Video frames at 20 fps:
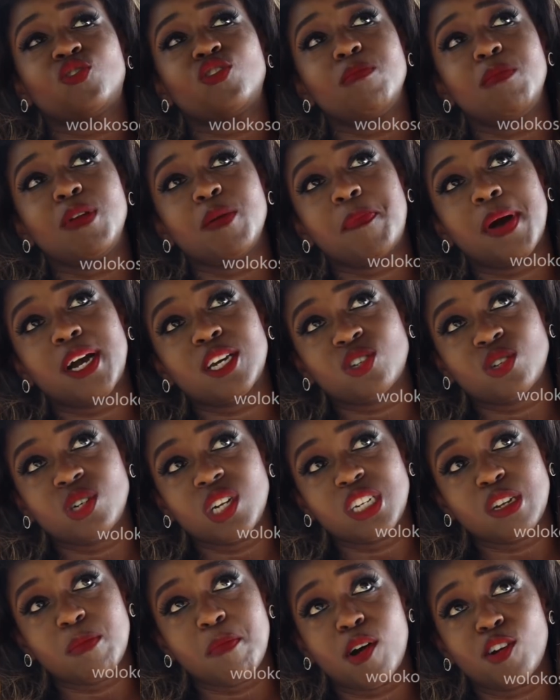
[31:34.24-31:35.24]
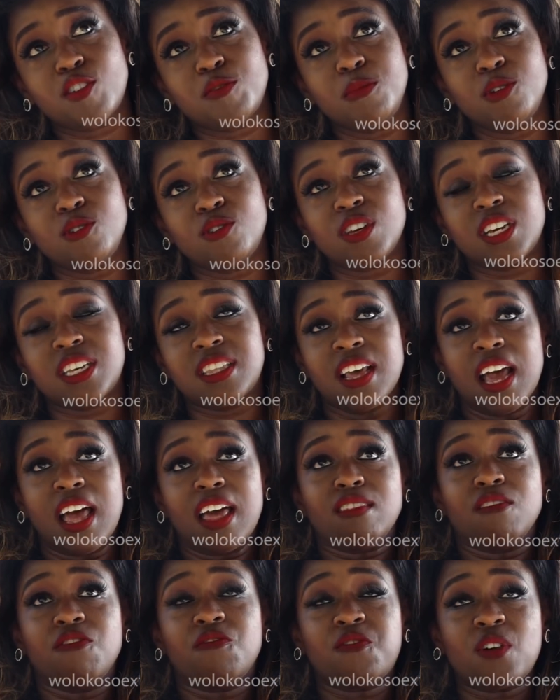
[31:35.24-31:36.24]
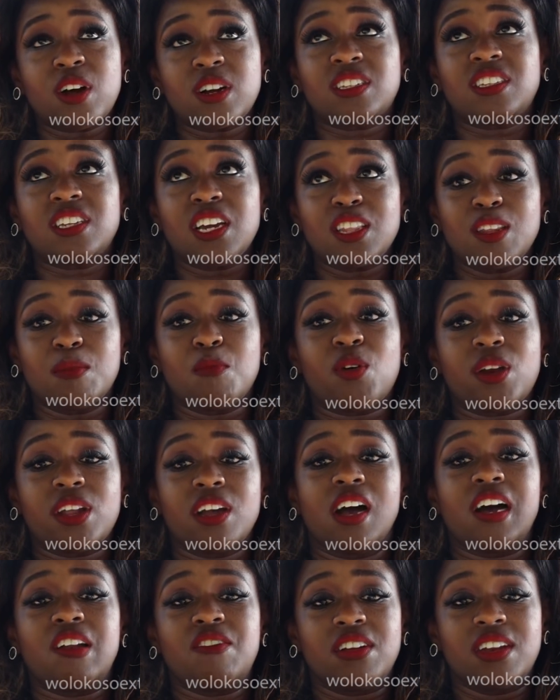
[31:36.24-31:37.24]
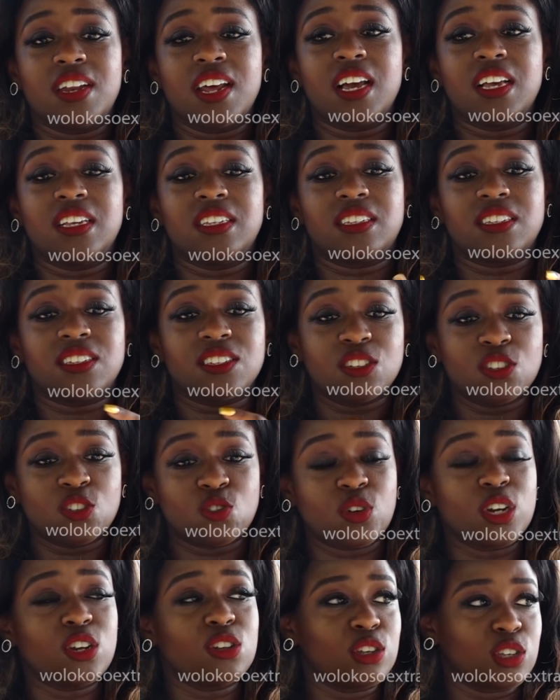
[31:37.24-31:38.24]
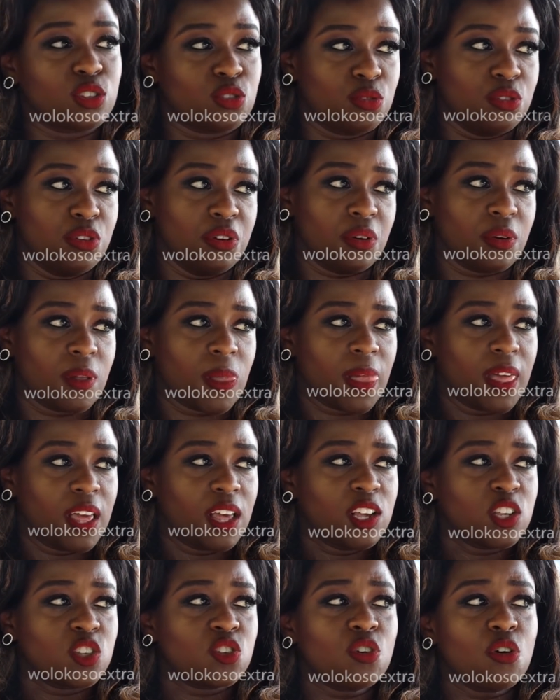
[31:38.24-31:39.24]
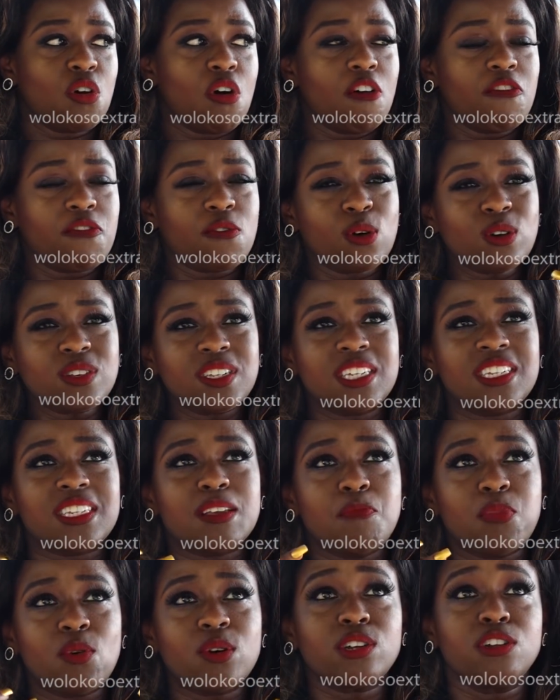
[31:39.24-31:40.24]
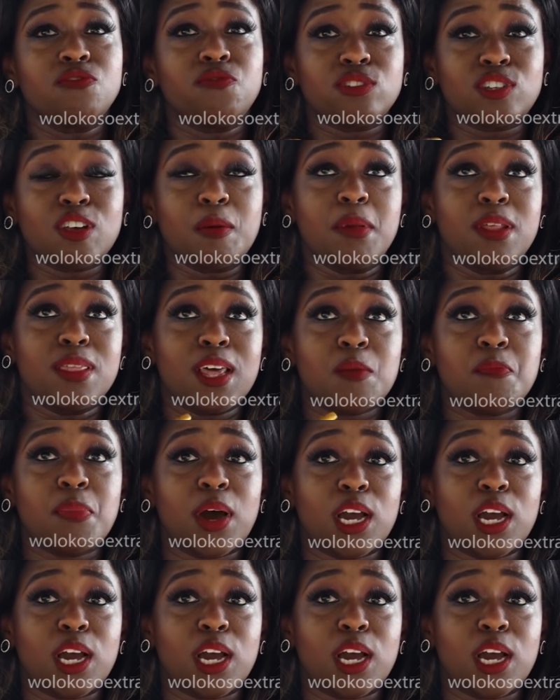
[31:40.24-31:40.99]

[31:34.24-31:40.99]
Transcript: extremely passionate about music. First thing in the morning, Andre does straight to the studio. So, of course, it's important for somebody that